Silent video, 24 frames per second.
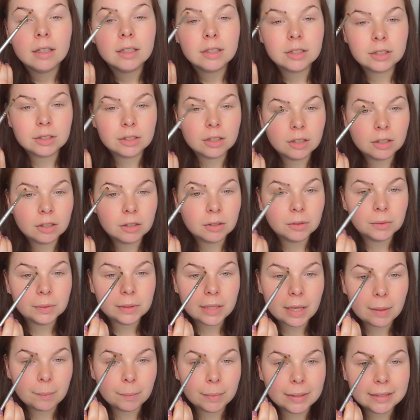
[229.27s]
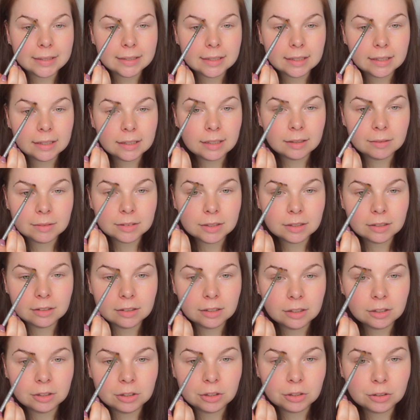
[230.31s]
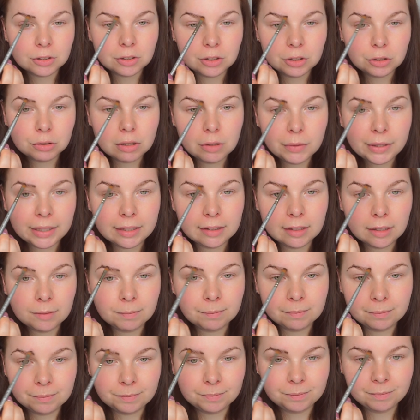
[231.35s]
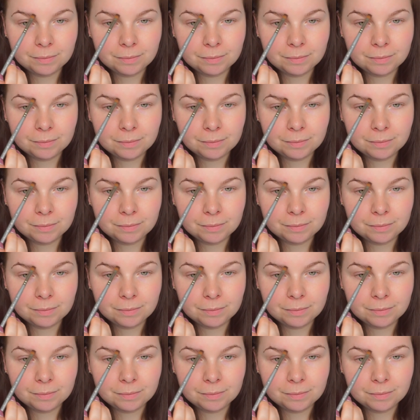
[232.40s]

So yeah, basically I'm starting just drawing them